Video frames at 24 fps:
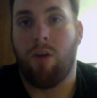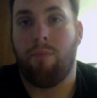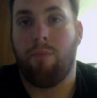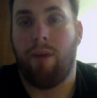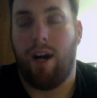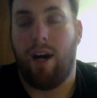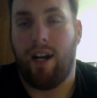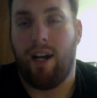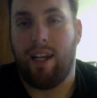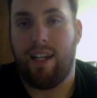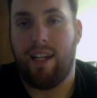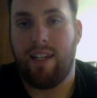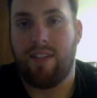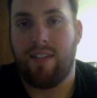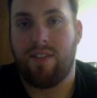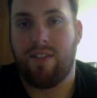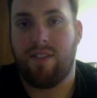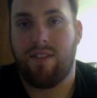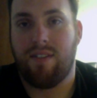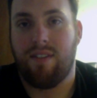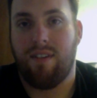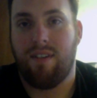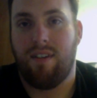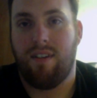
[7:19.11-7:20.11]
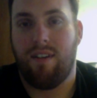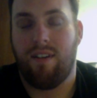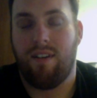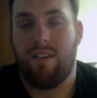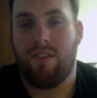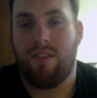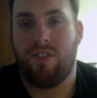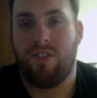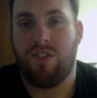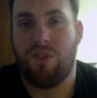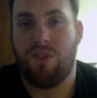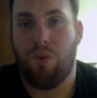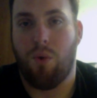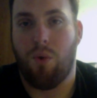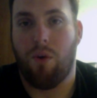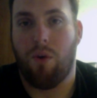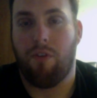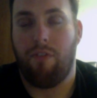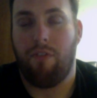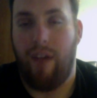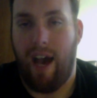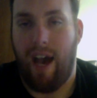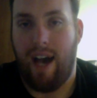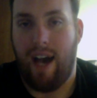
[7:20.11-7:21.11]
bodies store
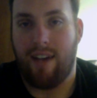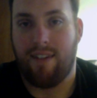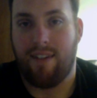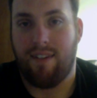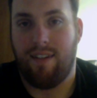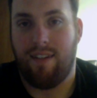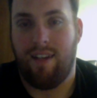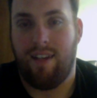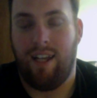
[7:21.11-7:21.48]
fat,